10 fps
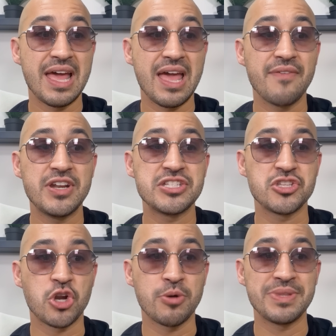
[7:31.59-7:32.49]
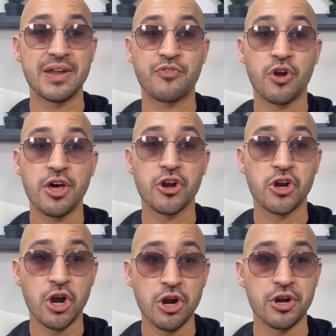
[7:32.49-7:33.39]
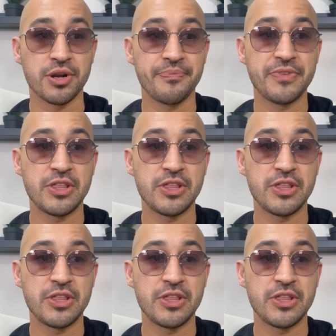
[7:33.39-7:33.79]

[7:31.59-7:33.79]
If it is determined that fraud occurred,